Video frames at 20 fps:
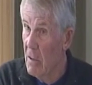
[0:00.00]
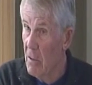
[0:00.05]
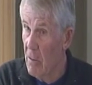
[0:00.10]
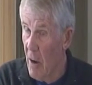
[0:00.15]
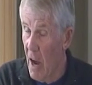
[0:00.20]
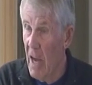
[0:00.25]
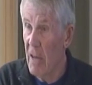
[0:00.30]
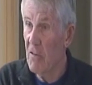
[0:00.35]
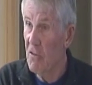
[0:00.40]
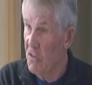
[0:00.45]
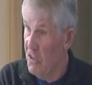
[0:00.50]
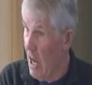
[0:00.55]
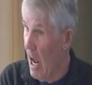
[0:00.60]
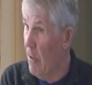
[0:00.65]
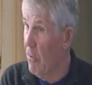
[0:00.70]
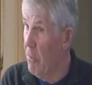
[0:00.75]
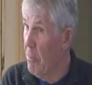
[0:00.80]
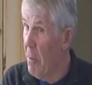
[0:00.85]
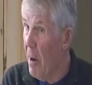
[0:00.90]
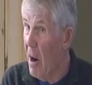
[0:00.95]
right?
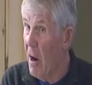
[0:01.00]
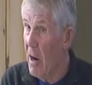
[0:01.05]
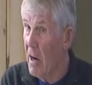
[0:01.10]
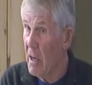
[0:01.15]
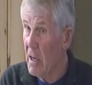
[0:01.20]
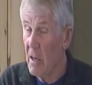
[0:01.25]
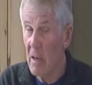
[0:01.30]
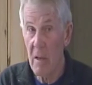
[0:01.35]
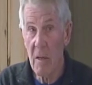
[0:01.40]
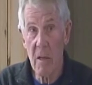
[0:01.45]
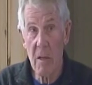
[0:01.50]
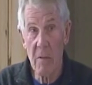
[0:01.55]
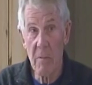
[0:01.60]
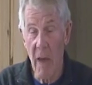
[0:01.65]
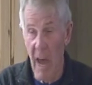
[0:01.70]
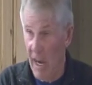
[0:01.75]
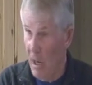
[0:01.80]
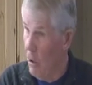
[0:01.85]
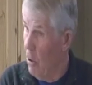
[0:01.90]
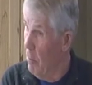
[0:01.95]
South Park,
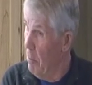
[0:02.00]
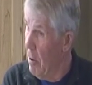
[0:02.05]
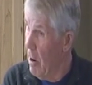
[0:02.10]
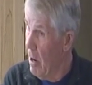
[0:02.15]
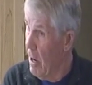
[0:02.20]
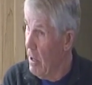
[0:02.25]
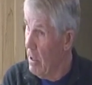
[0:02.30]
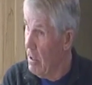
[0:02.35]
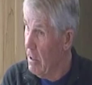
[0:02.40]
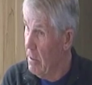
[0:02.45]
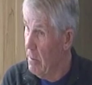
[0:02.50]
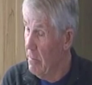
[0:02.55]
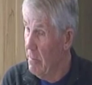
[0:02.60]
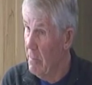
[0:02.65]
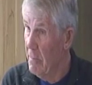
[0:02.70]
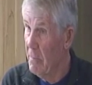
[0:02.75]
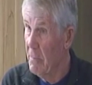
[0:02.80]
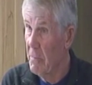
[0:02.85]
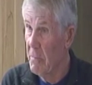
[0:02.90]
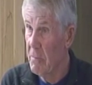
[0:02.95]
Echo Park,
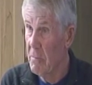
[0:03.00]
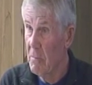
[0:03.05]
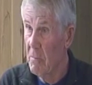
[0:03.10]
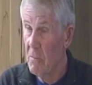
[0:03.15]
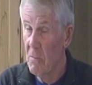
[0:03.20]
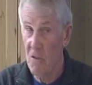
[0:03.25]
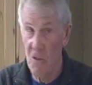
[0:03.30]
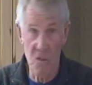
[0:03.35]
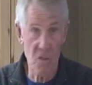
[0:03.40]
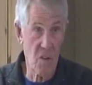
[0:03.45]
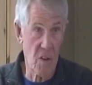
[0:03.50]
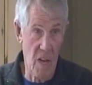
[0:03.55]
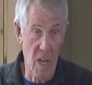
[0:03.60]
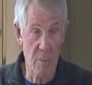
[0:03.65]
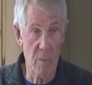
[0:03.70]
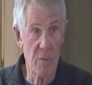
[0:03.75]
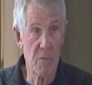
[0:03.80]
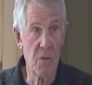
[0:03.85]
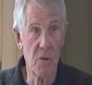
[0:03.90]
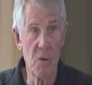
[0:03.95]
just to
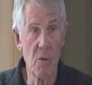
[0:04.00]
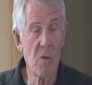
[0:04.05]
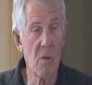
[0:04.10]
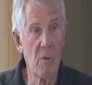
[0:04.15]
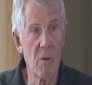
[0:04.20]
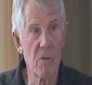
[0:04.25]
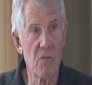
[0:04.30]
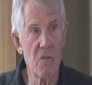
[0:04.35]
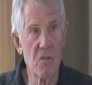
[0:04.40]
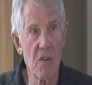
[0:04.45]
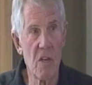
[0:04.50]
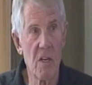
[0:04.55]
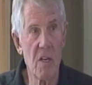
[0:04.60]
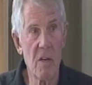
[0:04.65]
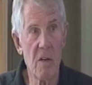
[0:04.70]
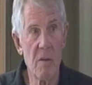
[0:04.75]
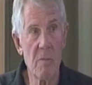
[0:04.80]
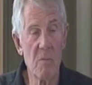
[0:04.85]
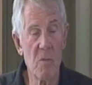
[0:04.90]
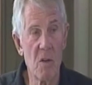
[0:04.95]
name a few that we've
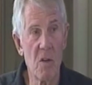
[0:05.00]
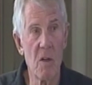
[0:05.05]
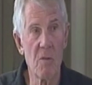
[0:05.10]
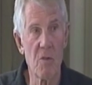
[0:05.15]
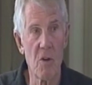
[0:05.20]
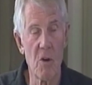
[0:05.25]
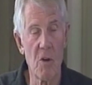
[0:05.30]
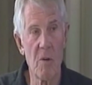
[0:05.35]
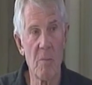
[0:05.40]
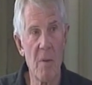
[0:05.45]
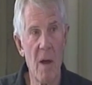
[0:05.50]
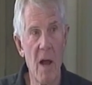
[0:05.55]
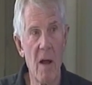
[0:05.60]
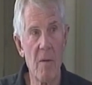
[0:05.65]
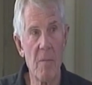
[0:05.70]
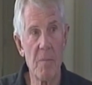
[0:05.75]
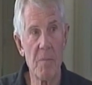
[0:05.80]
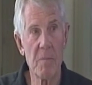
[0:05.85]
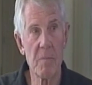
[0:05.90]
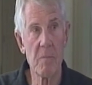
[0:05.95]
seen and have heard about.